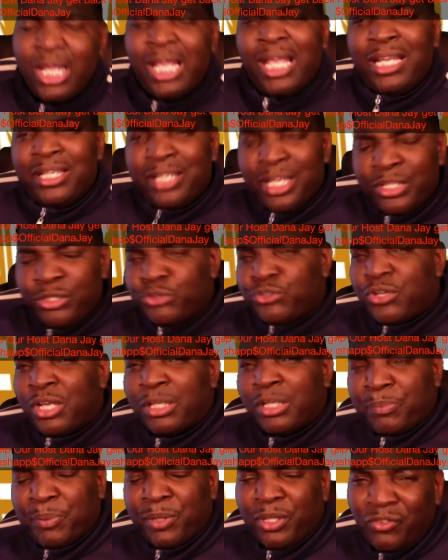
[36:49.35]
and then you trying
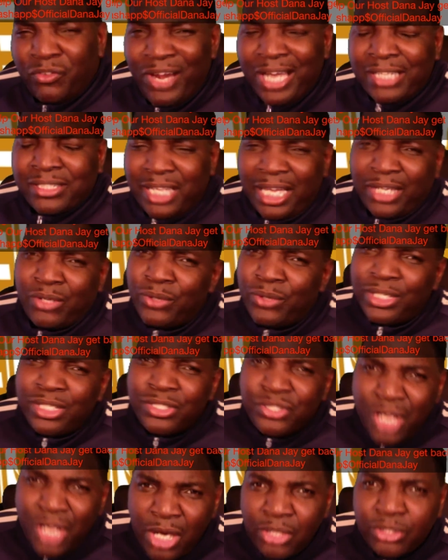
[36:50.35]
to put a rectangle in a
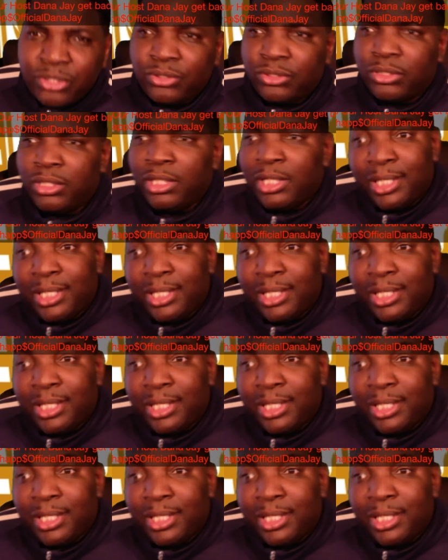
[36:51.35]
circle.